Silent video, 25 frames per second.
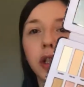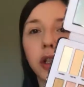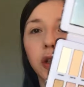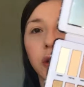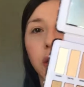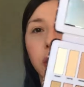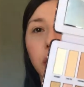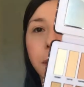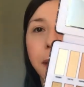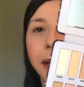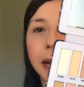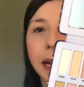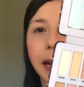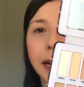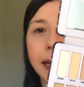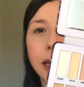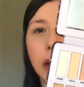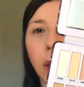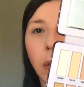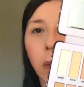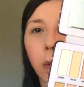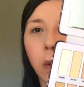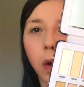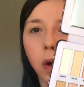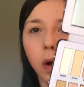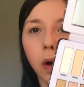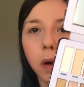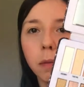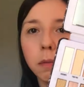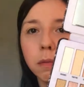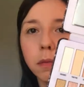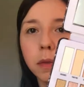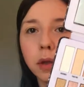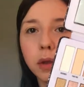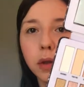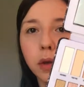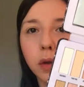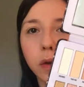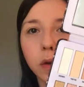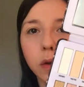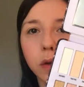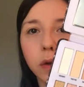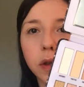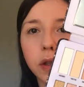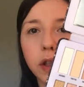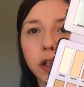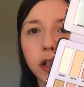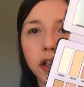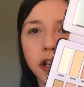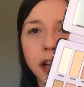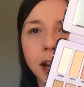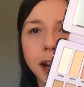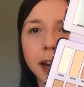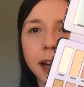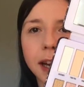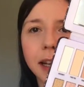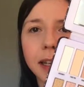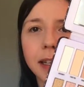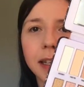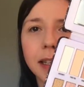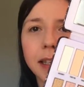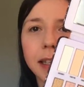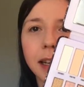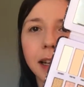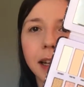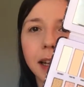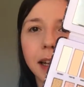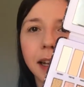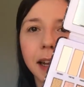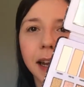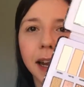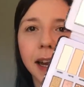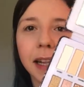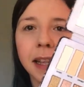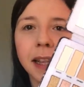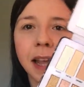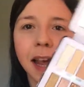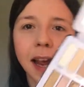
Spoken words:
are so many like warm toned shades in